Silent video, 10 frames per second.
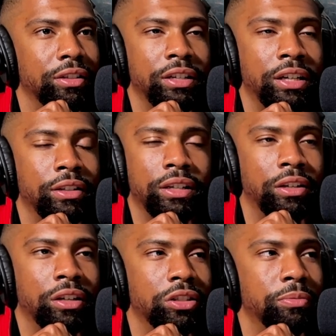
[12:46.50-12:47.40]
And it
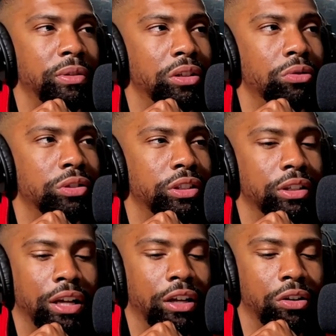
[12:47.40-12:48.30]
could just be little shit,
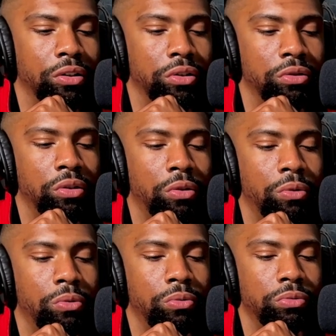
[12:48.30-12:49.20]

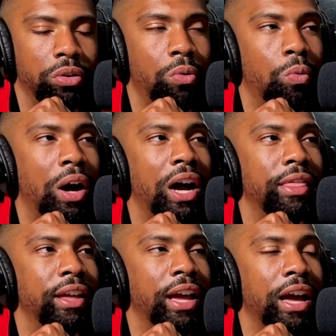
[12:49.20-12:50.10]
know why
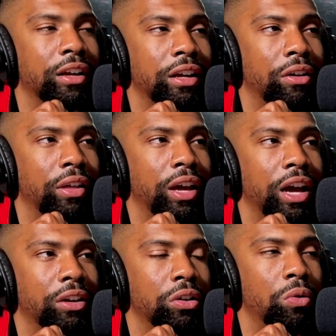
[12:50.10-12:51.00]
they act how they
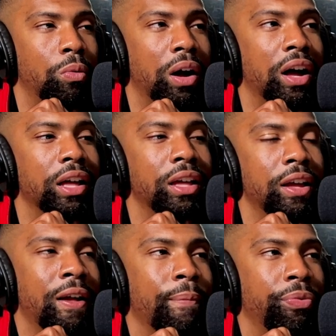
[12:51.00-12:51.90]
act, know why
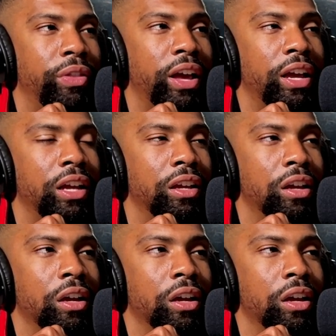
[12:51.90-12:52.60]
they,